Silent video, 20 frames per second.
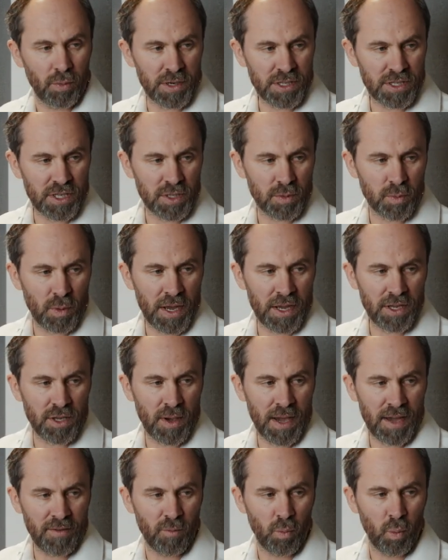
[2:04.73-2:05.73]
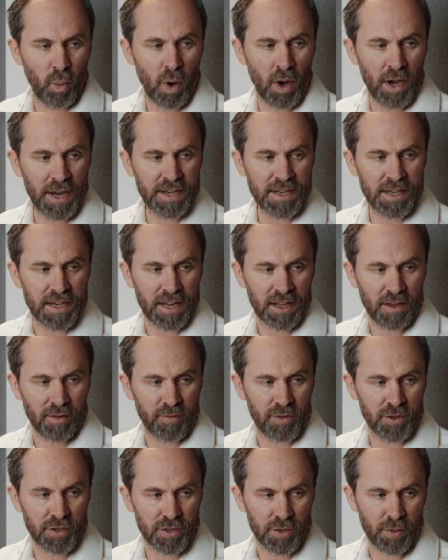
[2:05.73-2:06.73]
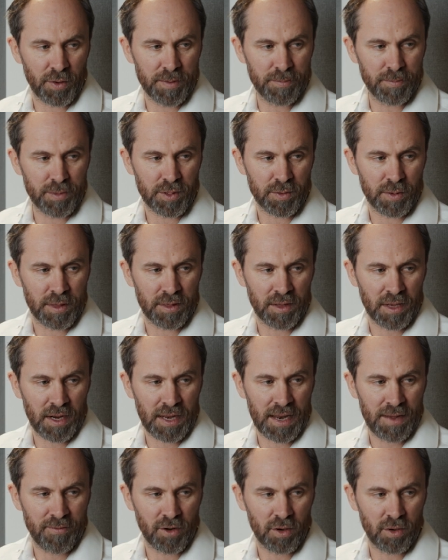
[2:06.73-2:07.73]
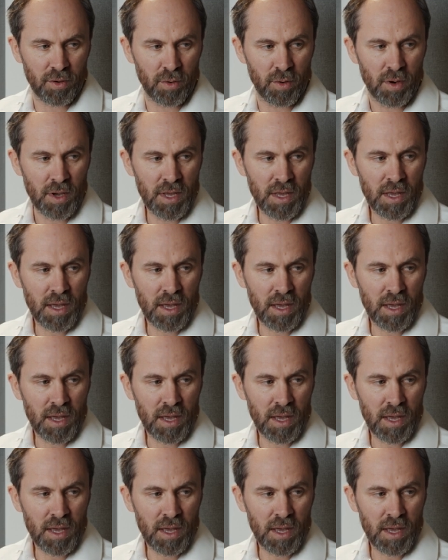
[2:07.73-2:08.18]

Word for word: which is where you have widening of the joint between the clavicle